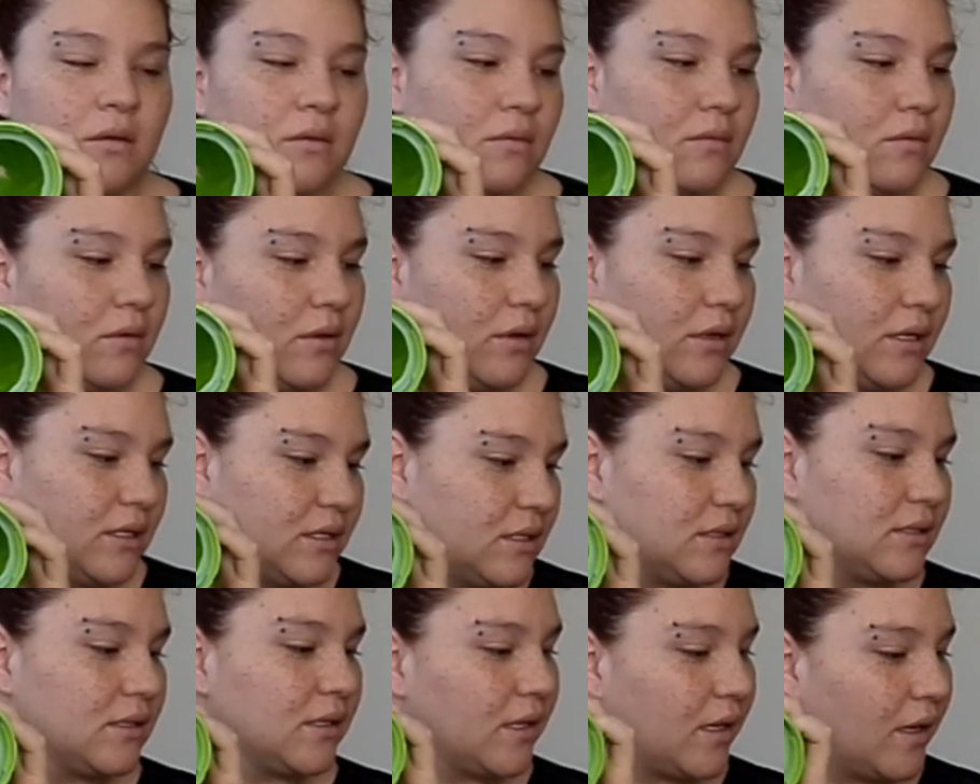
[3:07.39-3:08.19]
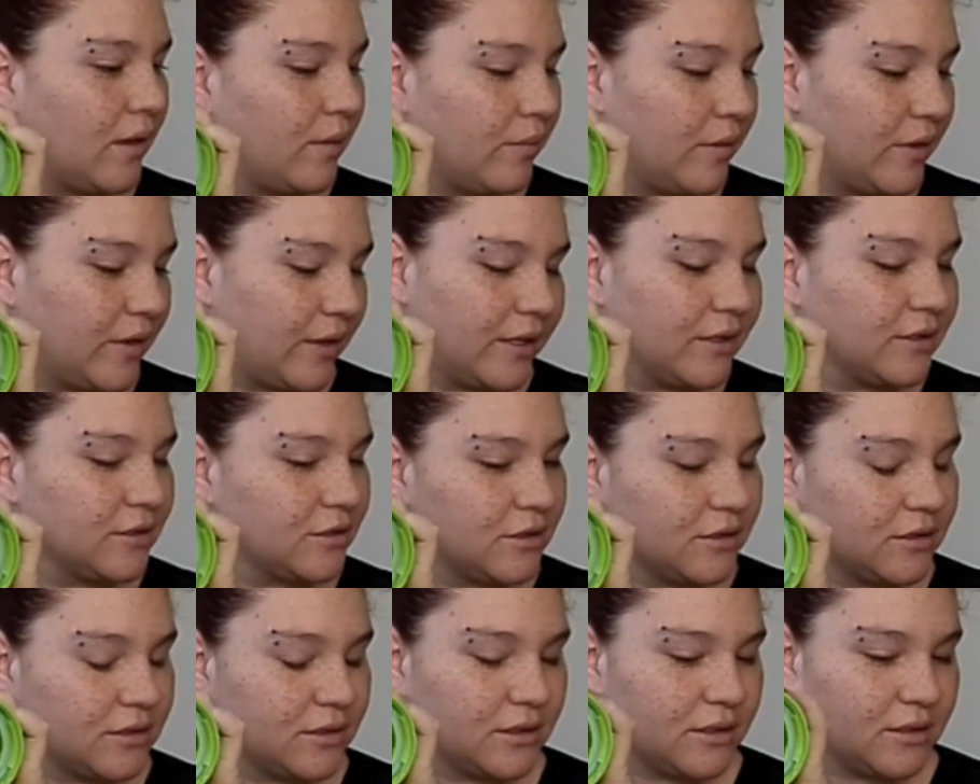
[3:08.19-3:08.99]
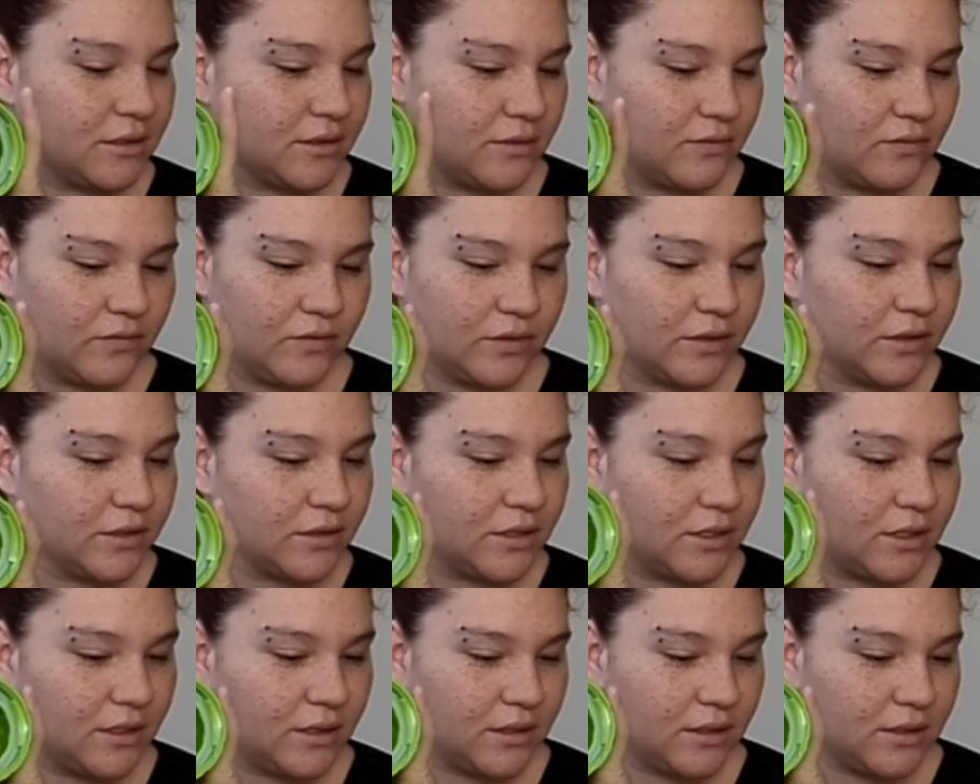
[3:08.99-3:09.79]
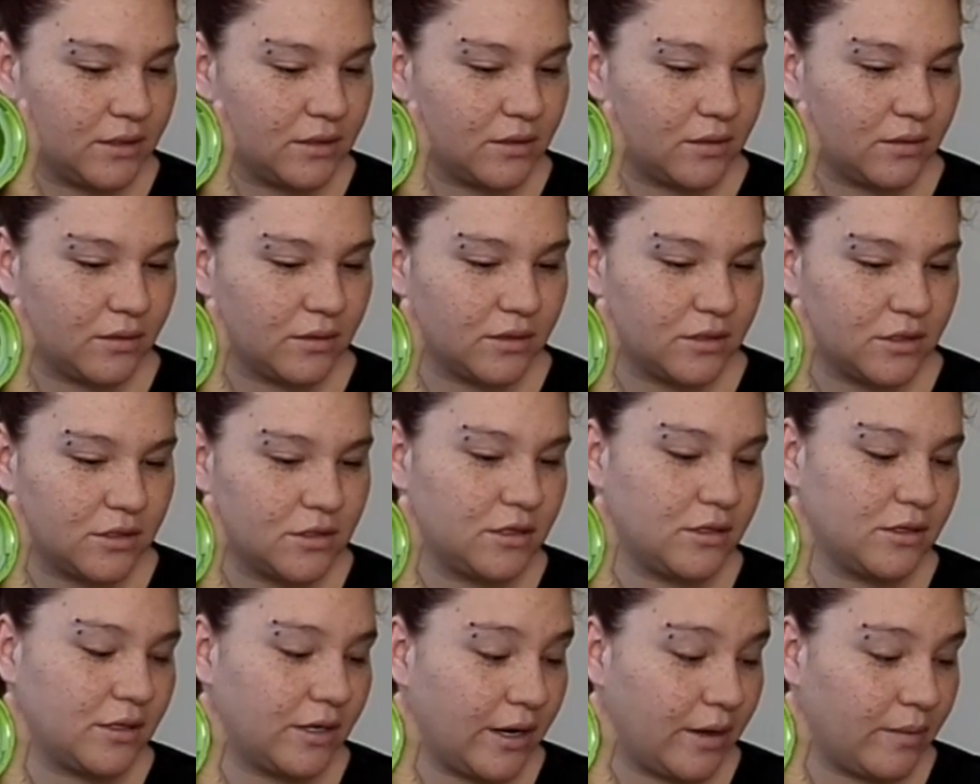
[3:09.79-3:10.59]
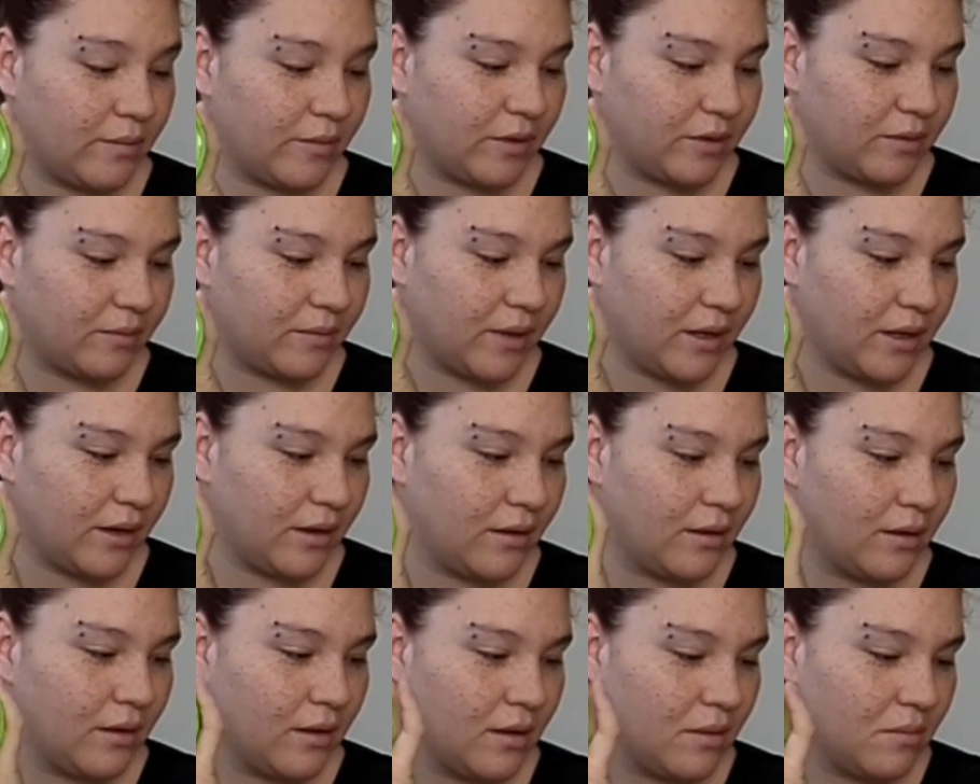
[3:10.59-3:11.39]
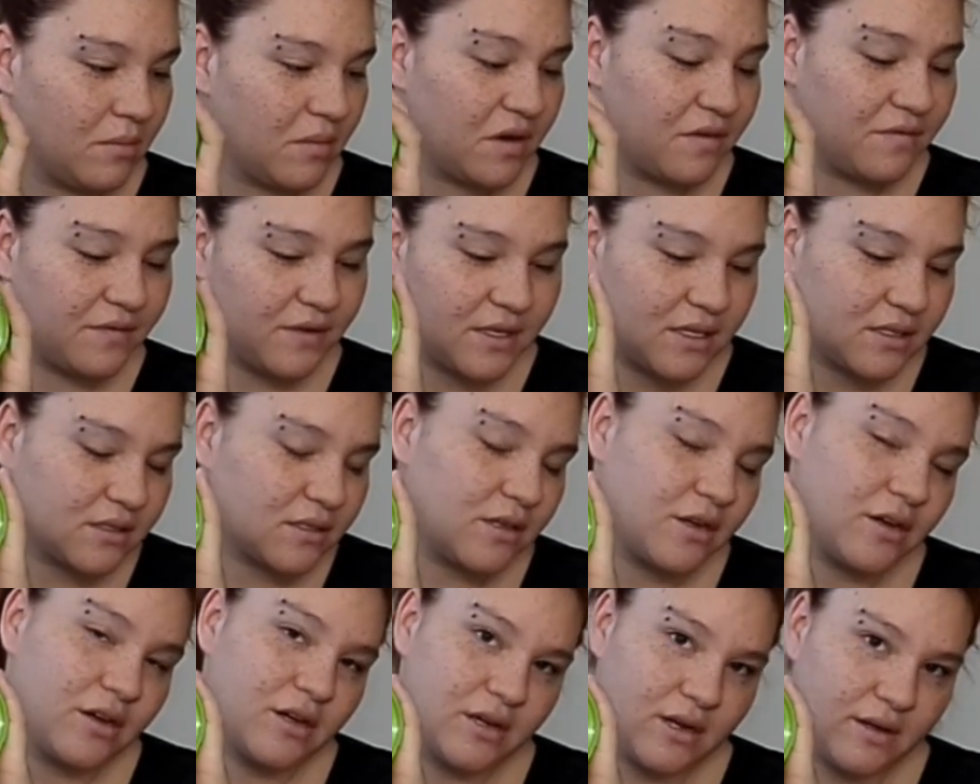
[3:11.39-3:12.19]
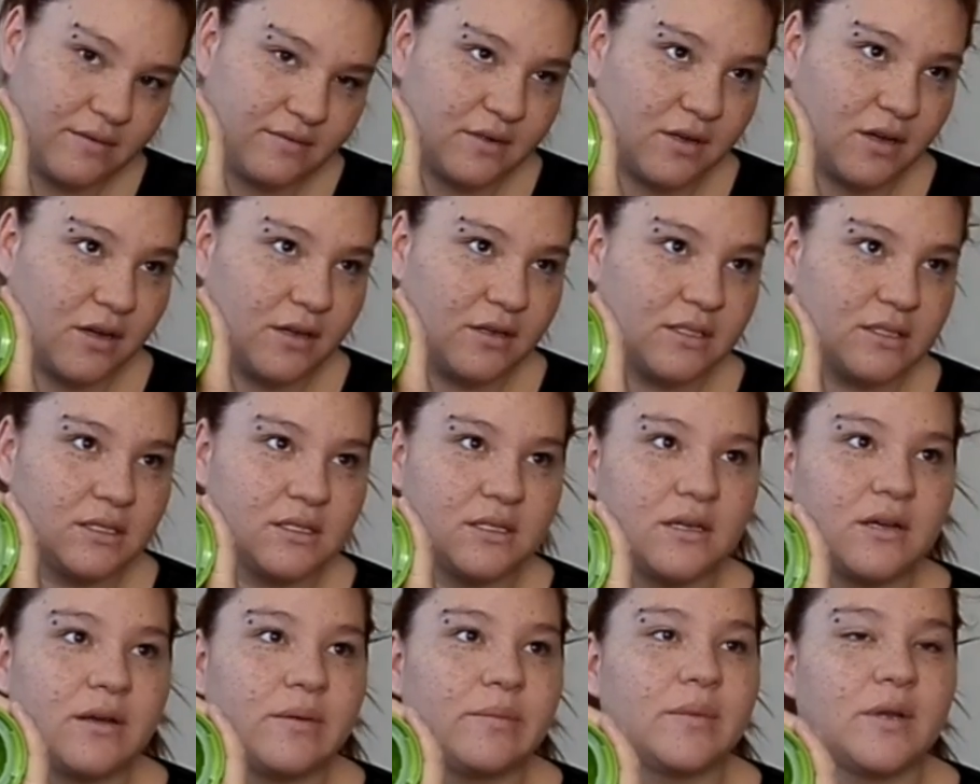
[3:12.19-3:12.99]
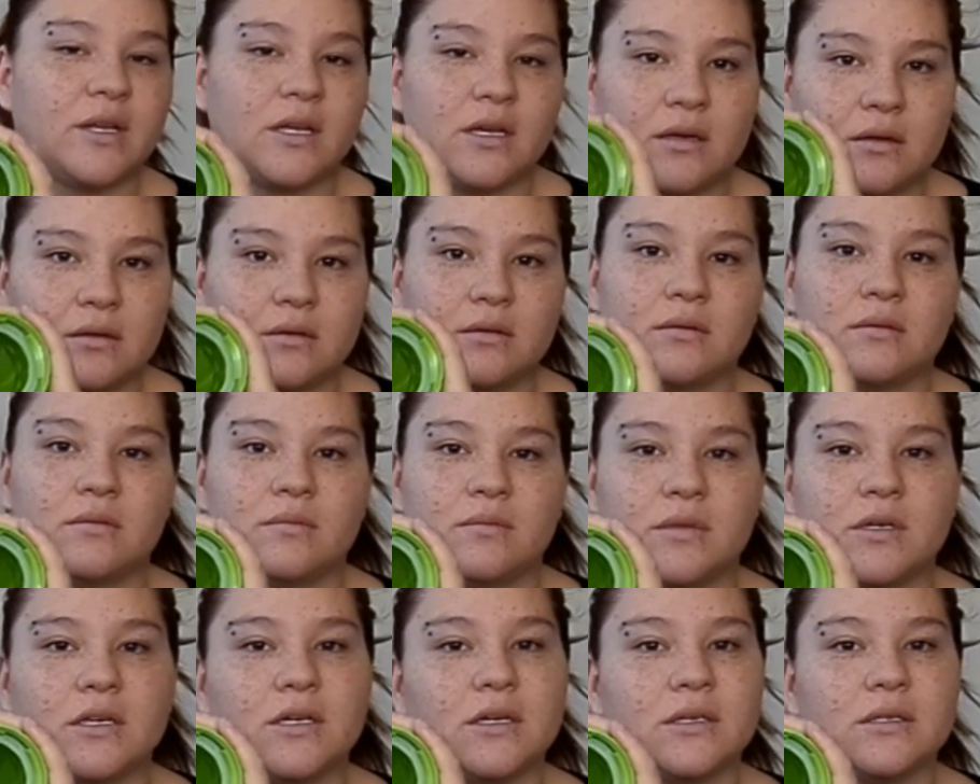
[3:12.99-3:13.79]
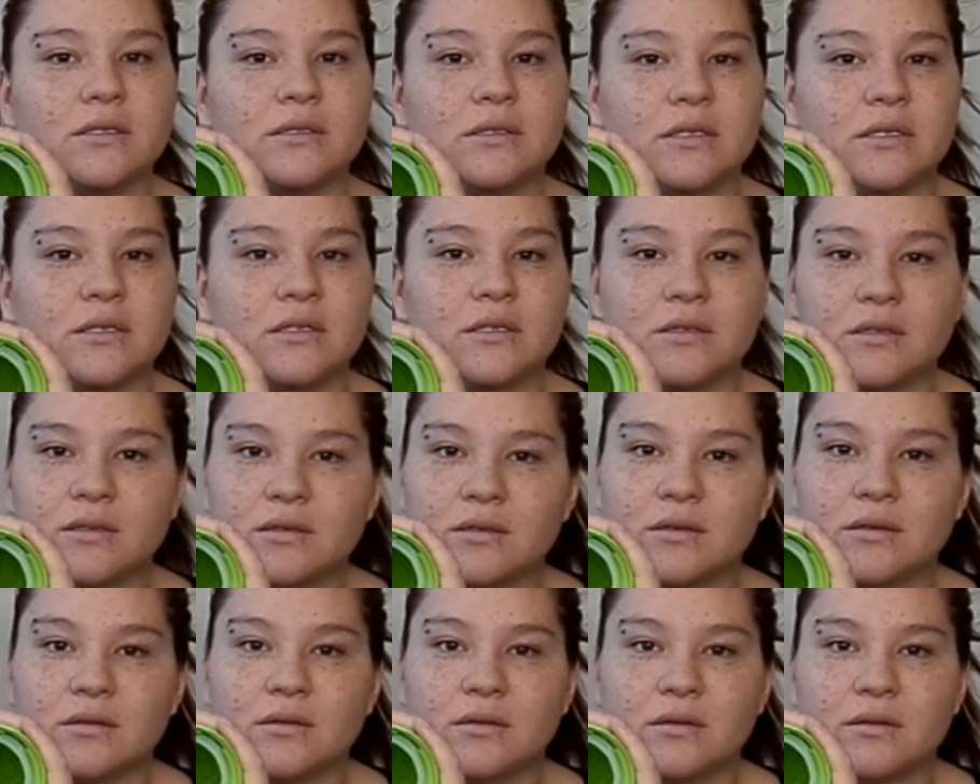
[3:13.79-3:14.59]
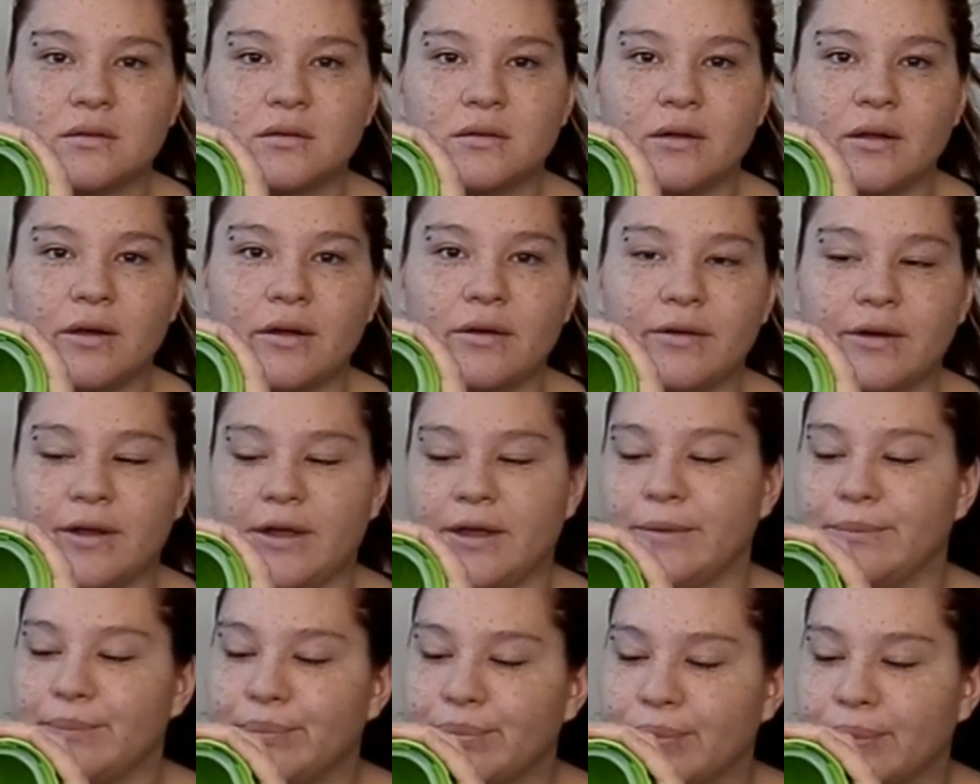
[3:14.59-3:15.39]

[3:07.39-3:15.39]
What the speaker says: well, it doesn't come with extra seals unfortunately, so it should come with one. But if it doesn't, you're going to have to contact the company because that's not right.